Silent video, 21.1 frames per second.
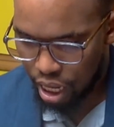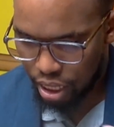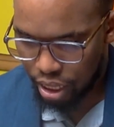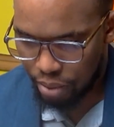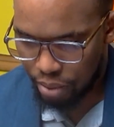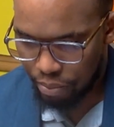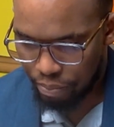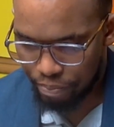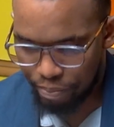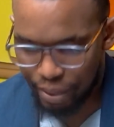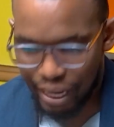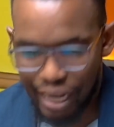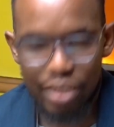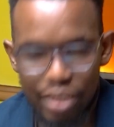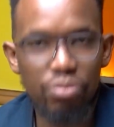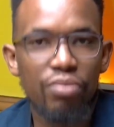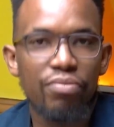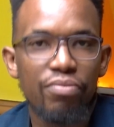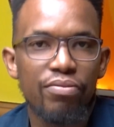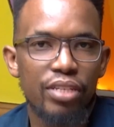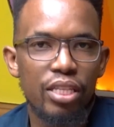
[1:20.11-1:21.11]
But
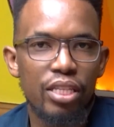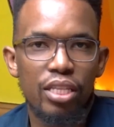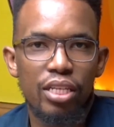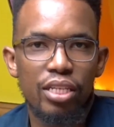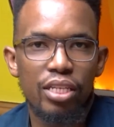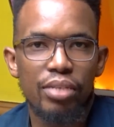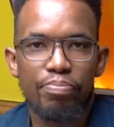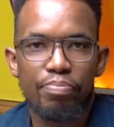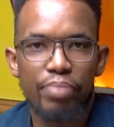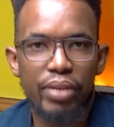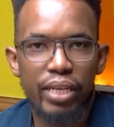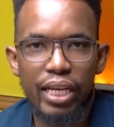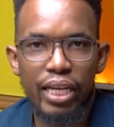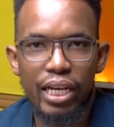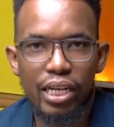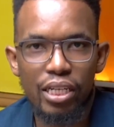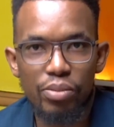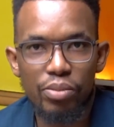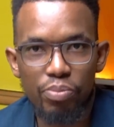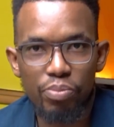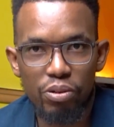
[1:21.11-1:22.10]
we've seen this big
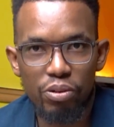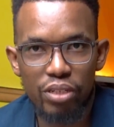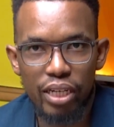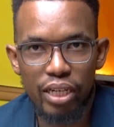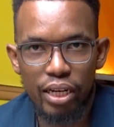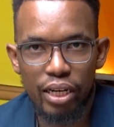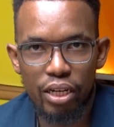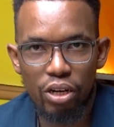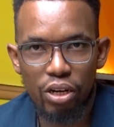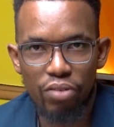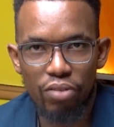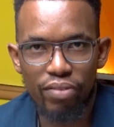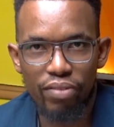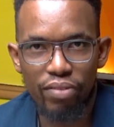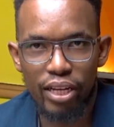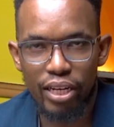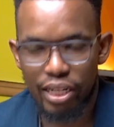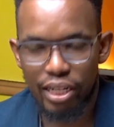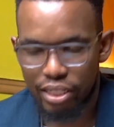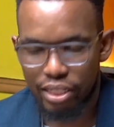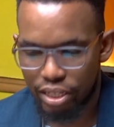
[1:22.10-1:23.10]
exposure of the
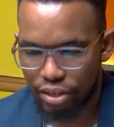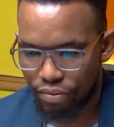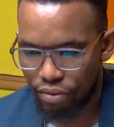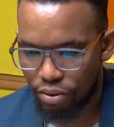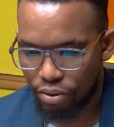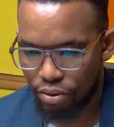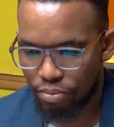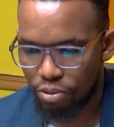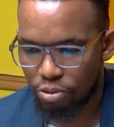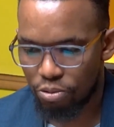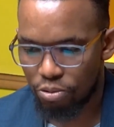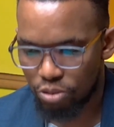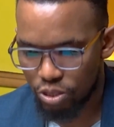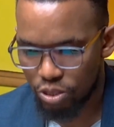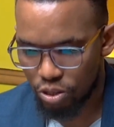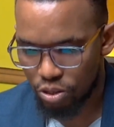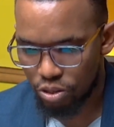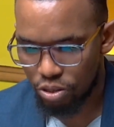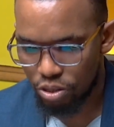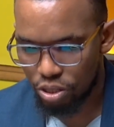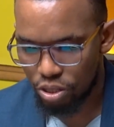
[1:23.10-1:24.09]
industry from
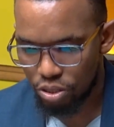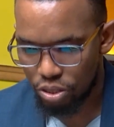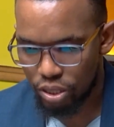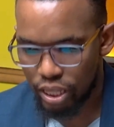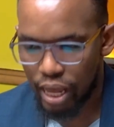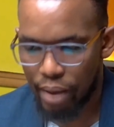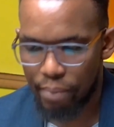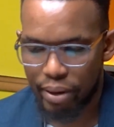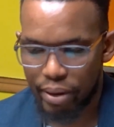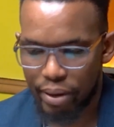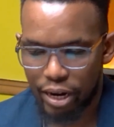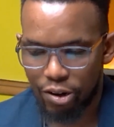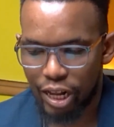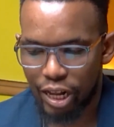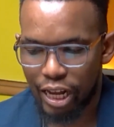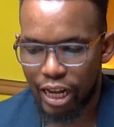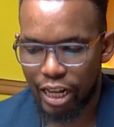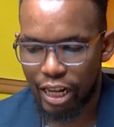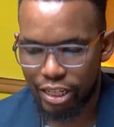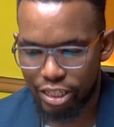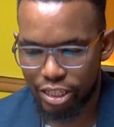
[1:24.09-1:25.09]
Kuscco, the umbrella
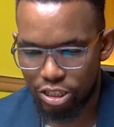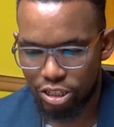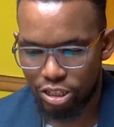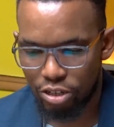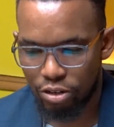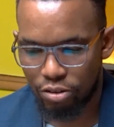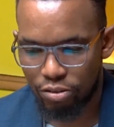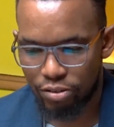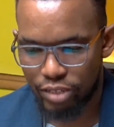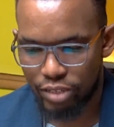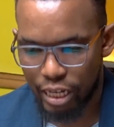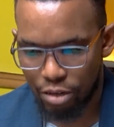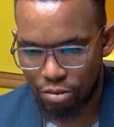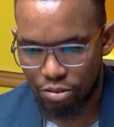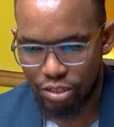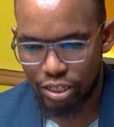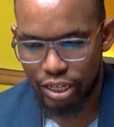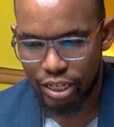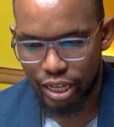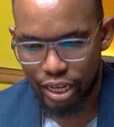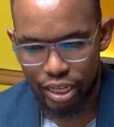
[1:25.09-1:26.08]
organization of Saccos
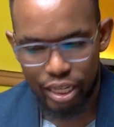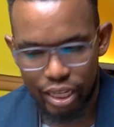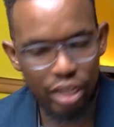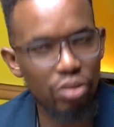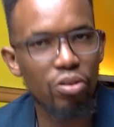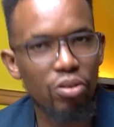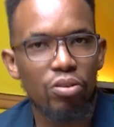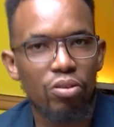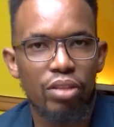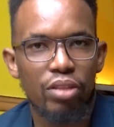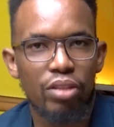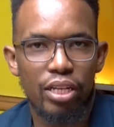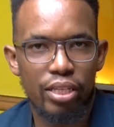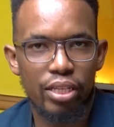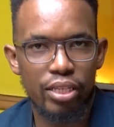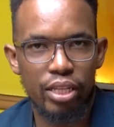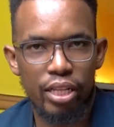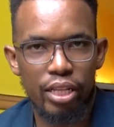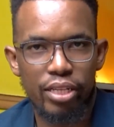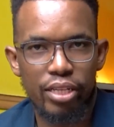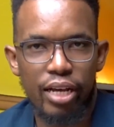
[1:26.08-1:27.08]
in Kenya.
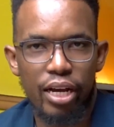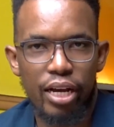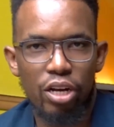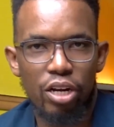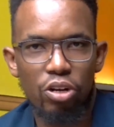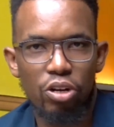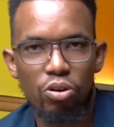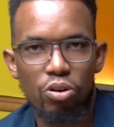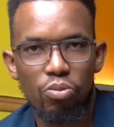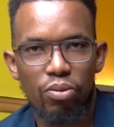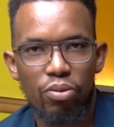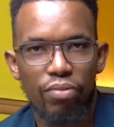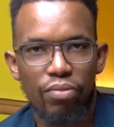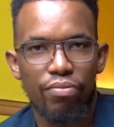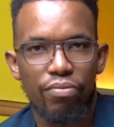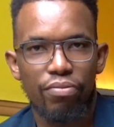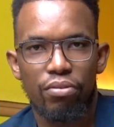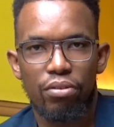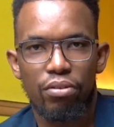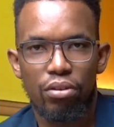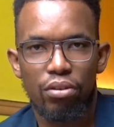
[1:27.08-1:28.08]
The scandal. We've
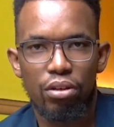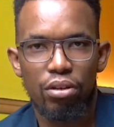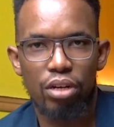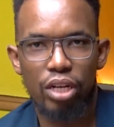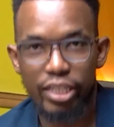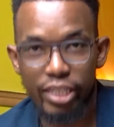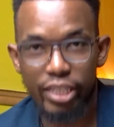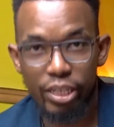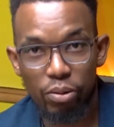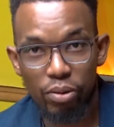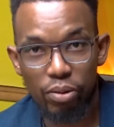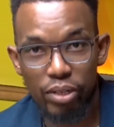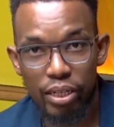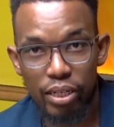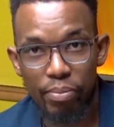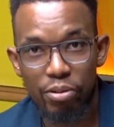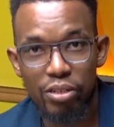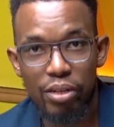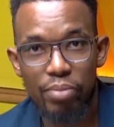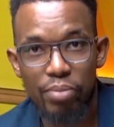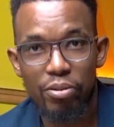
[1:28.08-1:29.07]
written quite
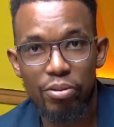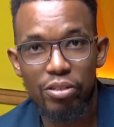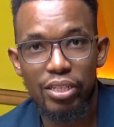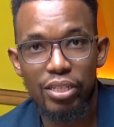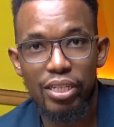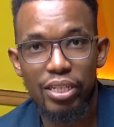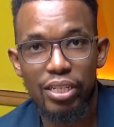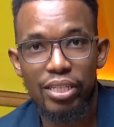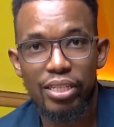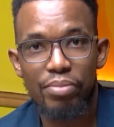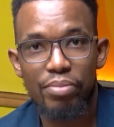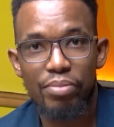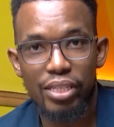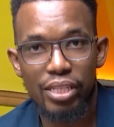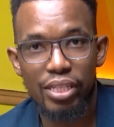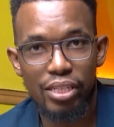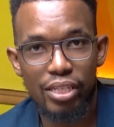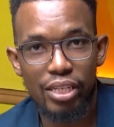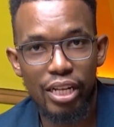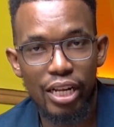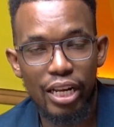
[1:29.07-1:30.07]
about it as a Business
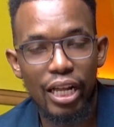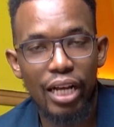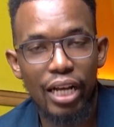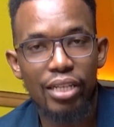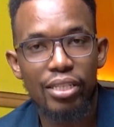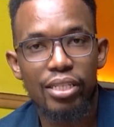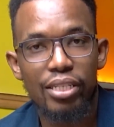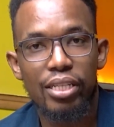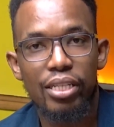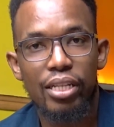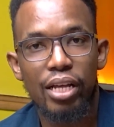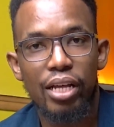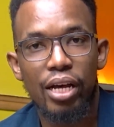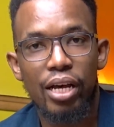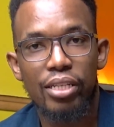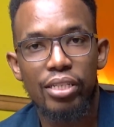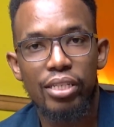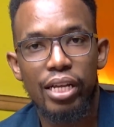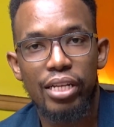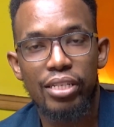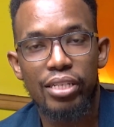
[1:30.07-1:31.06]
Daily, as
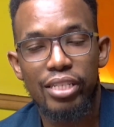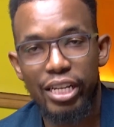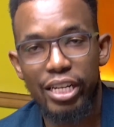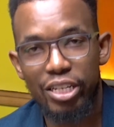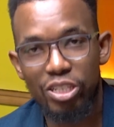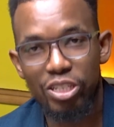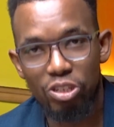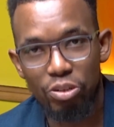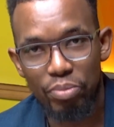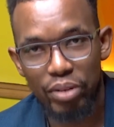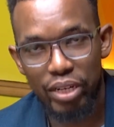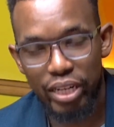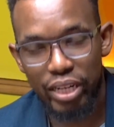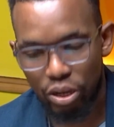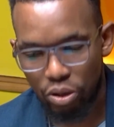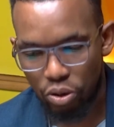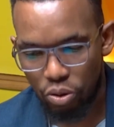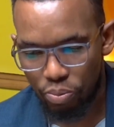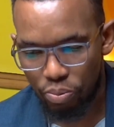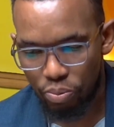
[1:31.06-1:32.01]
the Nation Media Group.